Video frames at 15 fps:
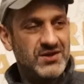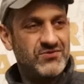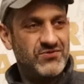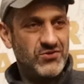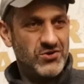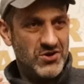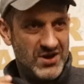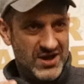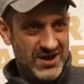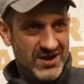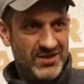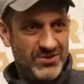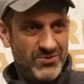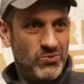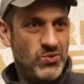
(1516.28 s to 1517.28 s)
and for your
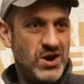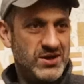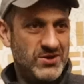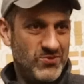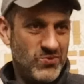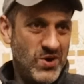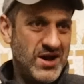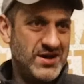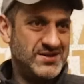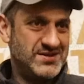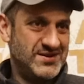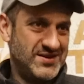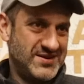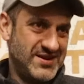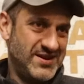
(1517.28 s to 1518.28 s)
health.
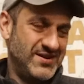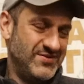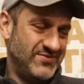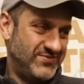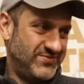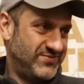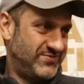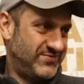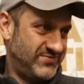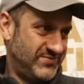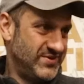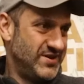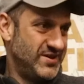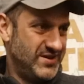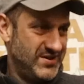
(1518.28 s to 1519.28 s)
wines are kind of
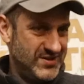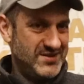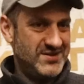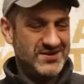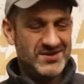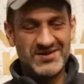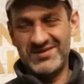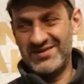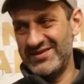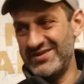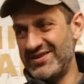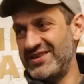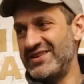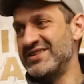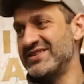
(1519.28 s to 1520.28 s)
uh,
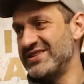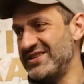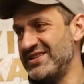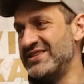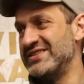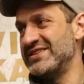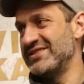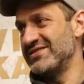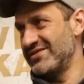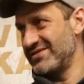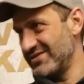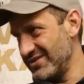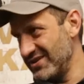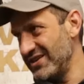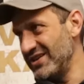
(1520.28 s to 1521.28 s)
e easier.
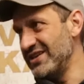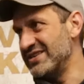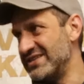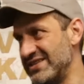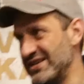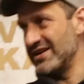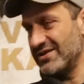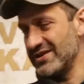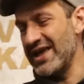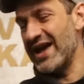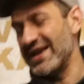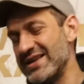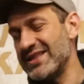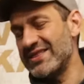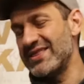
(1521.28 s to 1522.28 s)
Easy to easier. digest.
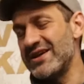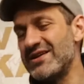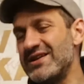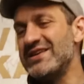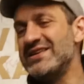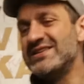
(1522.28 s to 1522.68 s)
Yeah, they're